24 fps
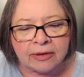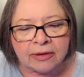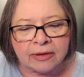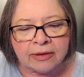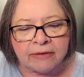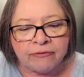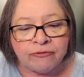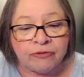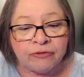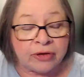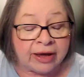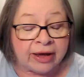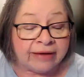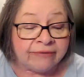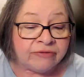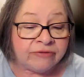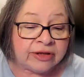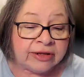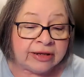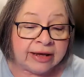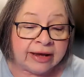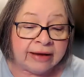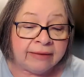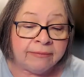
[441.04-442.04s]
if you
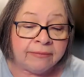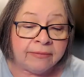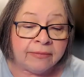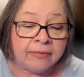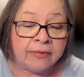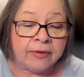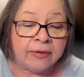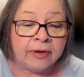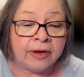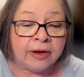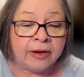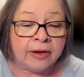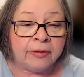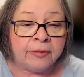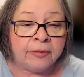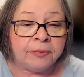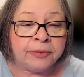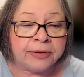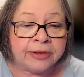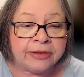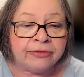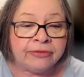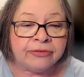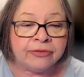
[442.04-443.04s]
haven't yet, uh,
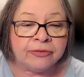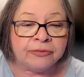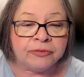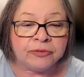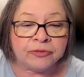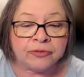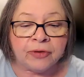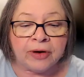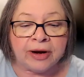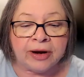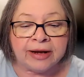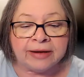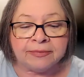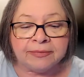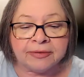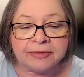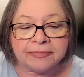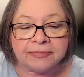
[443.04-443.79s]
please subscribe.